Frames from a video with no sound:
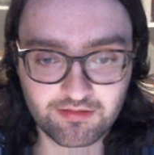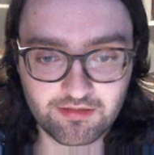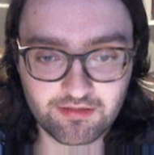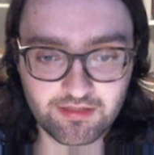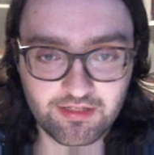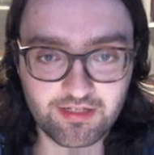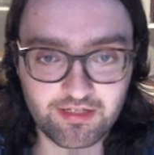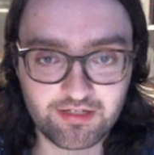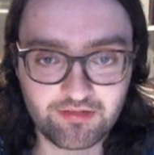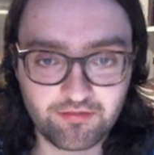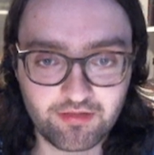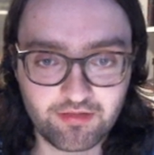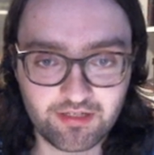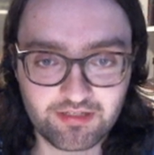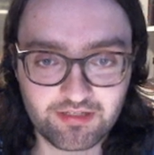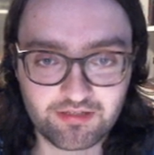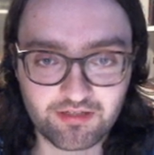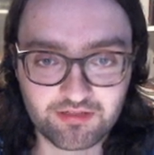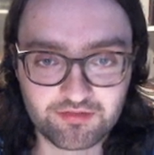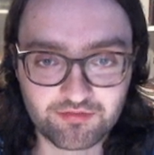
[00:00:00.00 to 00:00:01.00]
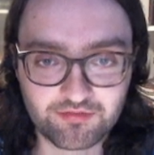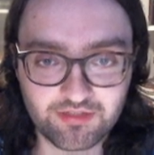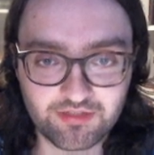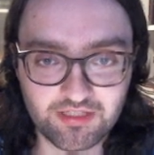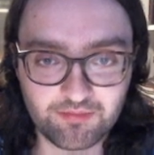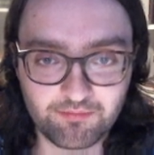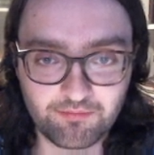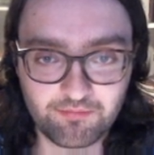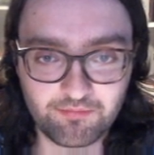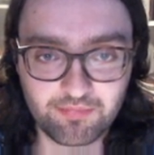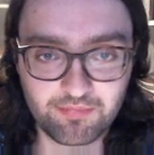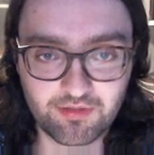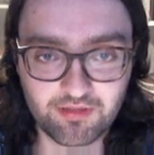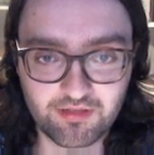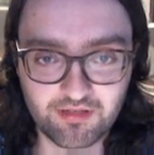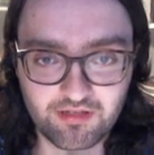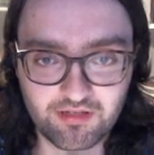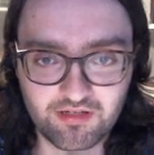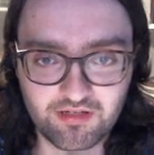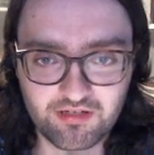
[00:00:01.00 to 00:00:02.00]
Here they can't really
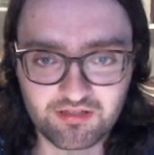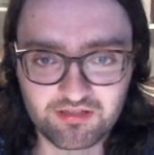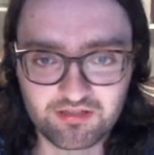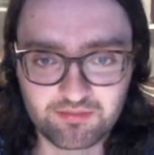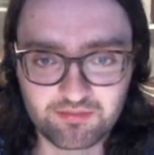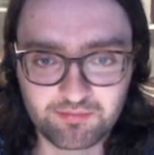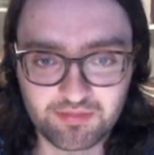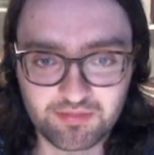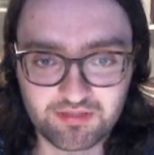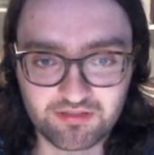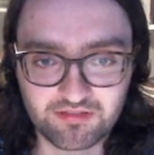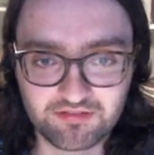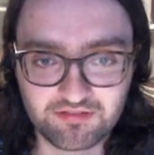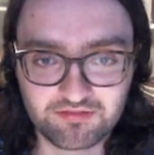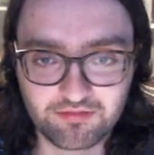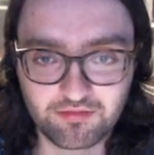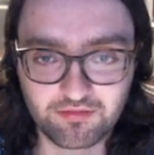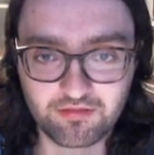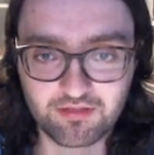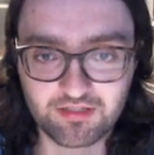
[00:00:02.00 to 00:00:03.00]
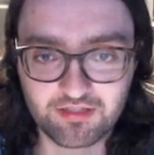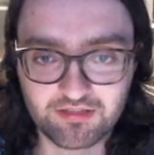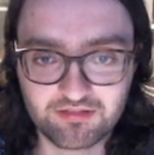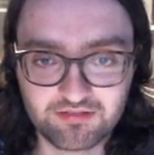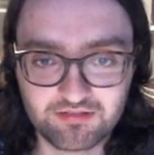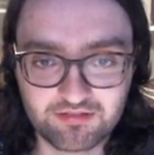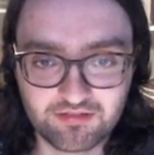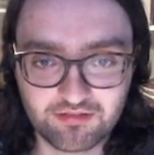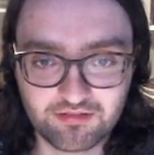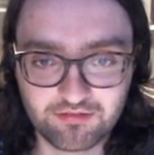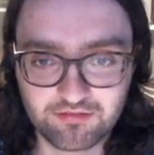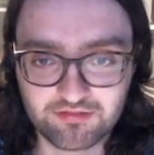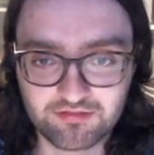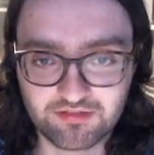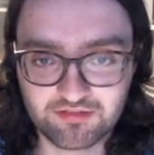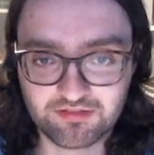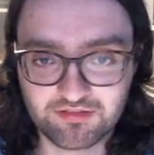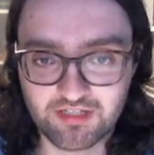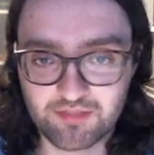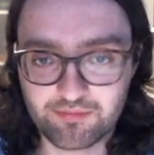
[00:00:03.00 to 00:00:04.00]
block because this
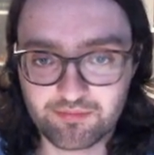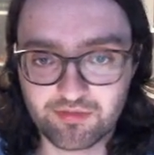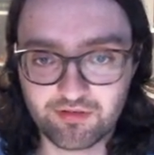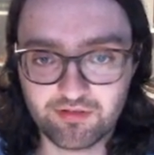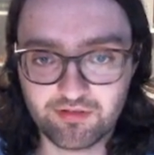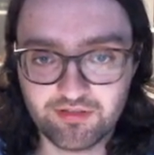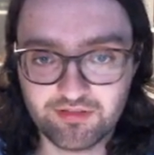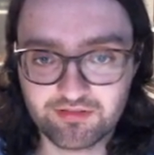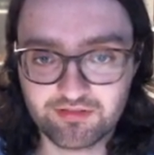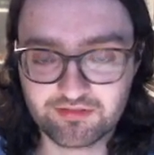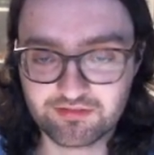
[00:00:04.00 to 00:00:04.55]
loses a pawn